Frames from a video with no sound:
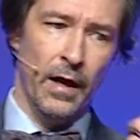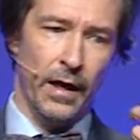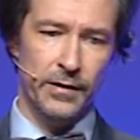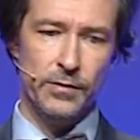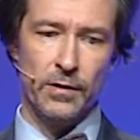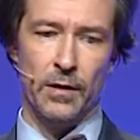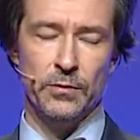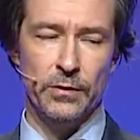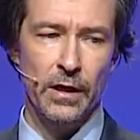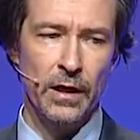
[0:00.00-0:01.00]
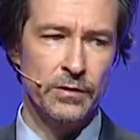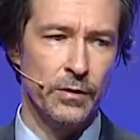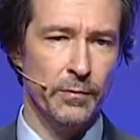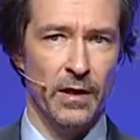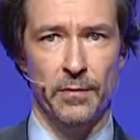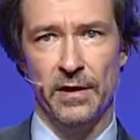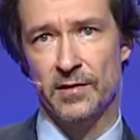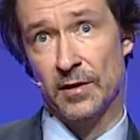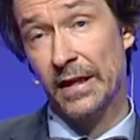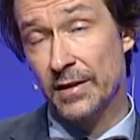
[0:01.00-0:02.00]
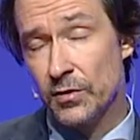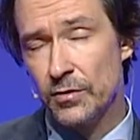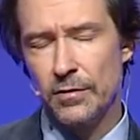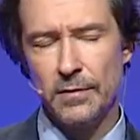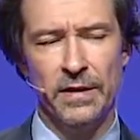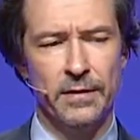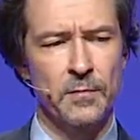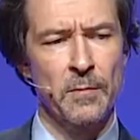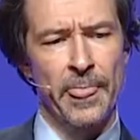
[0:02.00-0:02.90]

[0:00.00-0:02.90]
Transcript: I need to come to a doctor, maybe it's a cancer treatment.